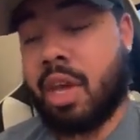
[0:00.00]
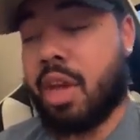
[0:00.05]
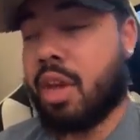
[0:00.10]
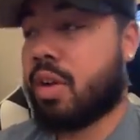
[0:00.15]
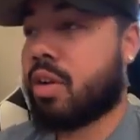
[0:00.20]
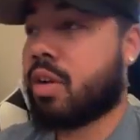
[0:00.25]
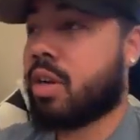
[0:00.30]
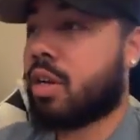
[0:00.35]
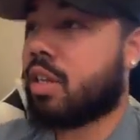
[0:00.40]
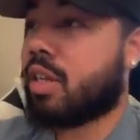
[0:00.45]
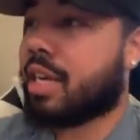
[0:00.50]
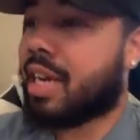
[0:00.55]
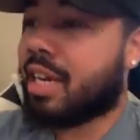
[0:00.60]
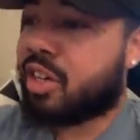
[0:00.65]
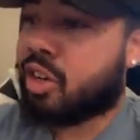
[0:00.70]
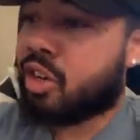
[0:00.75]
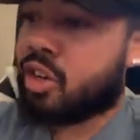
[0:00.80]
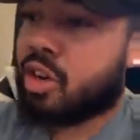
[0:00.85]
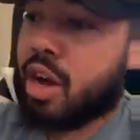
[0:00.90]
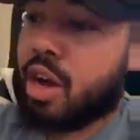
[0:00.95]
You're going to look at
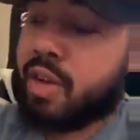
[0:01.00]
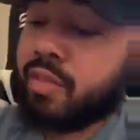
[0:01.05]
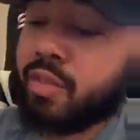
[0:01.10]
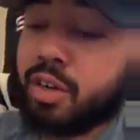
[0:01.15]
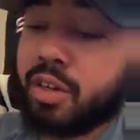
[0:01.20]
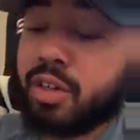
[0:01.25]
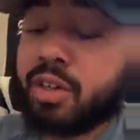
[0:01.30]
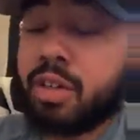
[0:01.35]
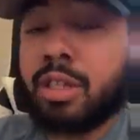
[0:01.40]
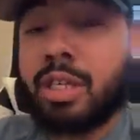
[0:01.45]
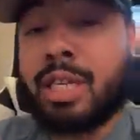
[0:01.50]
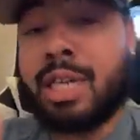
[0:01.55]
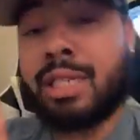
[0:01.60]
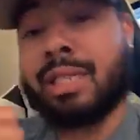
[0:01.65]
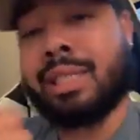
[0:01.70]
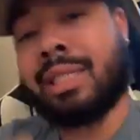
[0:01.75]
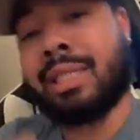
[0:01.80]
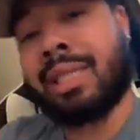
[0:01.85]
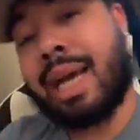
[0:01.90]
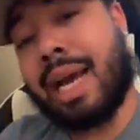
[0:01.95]
their cover. You're going to look at
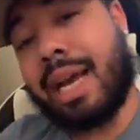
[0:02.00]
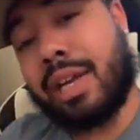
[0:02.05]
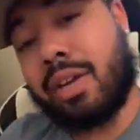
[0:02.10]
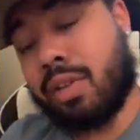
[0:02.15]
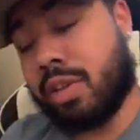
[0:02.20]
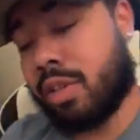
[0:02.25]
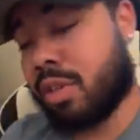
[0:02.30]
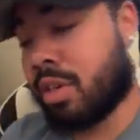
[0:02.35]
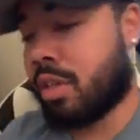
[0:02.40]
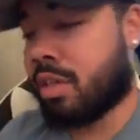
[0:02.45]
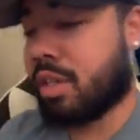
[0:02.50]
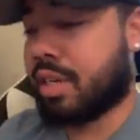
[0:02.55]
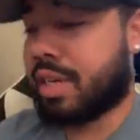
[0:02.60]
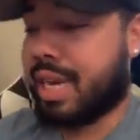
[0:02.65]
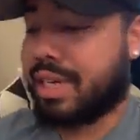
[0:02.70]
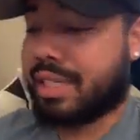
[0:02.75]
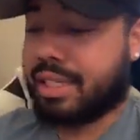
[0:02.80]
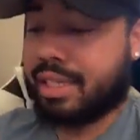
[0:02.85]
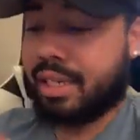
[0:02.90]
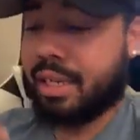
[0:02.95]
the title. You're going to look
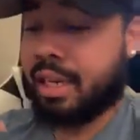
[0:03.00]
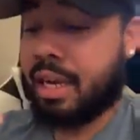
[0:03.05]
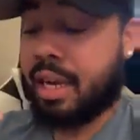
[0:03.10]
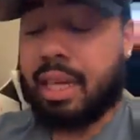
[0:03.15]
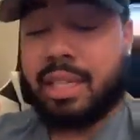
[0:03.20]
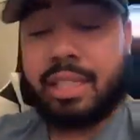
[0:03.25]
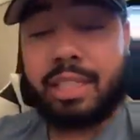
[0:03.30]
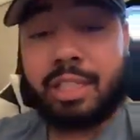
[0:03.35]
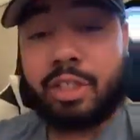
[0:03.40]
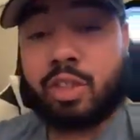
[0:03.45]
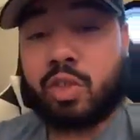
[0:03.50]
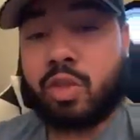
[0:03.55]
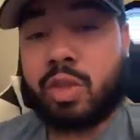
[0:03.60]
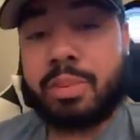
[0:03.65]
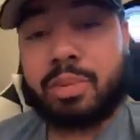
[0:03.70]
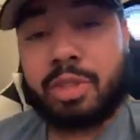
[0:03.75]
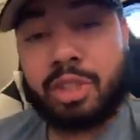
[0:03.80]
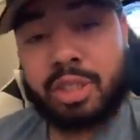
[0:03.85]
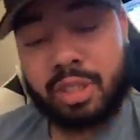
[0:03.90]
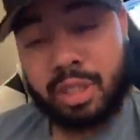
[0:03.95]
at the
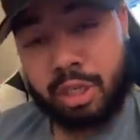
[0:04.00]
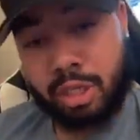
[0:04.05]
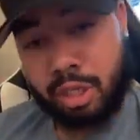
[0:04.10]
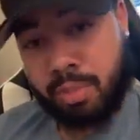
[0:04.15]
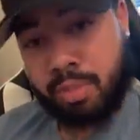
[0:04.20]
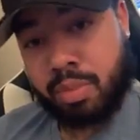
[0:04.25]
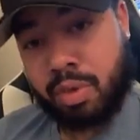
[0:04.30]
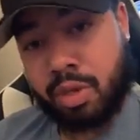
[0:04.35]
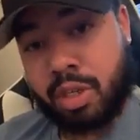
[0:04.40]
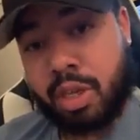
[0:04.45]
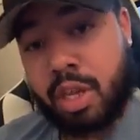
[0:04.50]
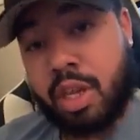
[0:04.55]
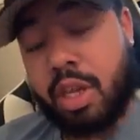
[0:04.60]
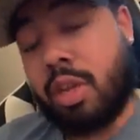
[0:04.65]
description of the book.